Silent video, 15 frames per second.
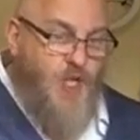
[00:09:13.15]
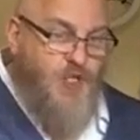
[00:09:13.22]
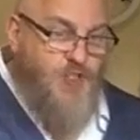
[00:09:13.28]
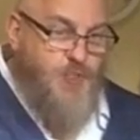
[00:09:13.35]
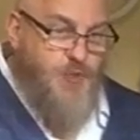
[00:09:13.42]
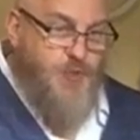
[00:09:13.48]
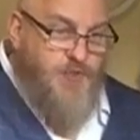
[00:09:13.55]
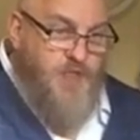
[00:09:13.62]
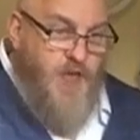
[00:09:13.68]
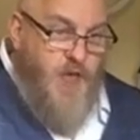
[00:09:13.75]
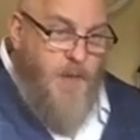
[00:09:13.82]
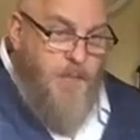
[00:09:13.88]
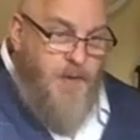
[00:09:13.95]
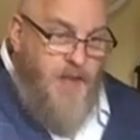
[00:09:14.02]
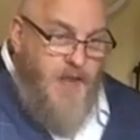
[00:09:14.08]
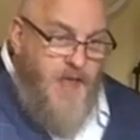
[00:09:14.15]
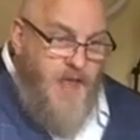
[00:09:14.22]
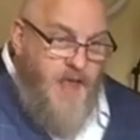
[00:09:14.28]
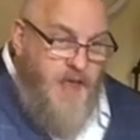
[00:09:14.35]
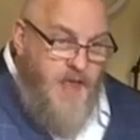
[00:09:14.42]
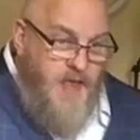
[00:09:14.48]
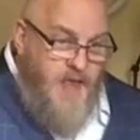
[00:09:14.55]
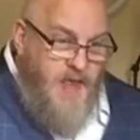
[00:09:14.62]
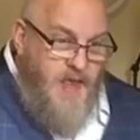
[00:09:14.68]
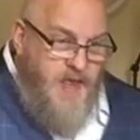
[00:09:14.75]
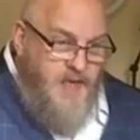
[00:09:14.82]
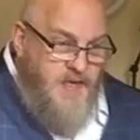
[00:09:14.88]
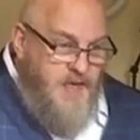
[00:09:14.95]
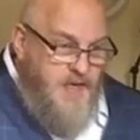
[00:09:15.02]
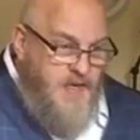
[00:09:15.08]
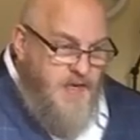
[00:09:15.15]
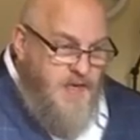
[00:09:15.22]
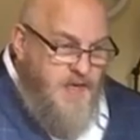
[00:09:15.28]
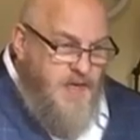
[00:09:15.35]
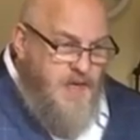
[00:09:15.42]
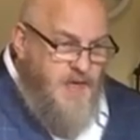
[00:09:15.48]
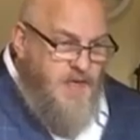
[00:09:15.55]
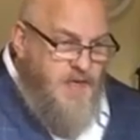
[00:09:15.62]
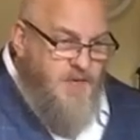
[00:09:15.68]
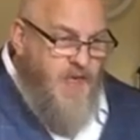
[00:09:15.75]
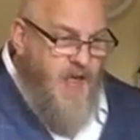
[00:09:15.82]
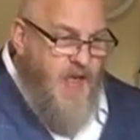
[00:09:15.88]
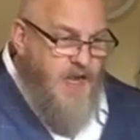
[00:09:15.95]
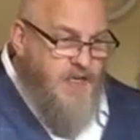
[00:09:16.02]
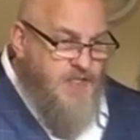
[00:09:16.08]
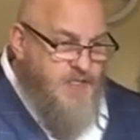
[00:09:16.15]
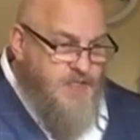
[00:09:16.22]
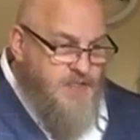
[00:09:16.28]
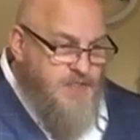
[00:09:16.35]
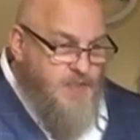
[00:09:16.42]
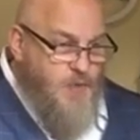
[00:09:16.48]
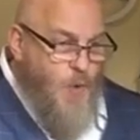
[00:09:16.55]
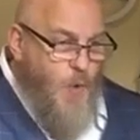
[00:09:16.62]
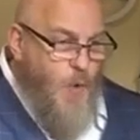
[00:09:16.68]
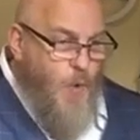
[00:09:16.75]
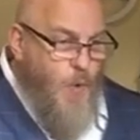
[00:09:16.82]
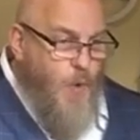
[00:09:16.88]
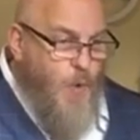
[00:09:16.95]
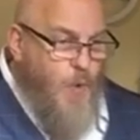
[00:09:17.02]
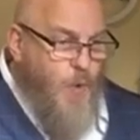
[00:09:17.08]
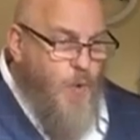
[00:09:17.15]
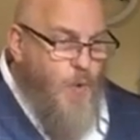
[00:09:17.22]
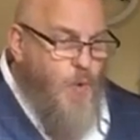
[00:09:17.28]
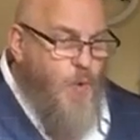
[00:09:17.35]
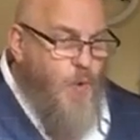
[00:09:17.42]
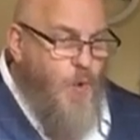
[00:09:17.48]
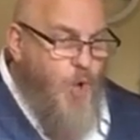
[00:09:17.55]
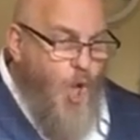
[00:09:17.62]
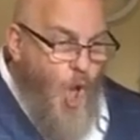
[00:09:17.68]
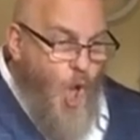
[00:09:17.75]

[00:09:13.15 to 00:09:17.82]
to the planet that is whole.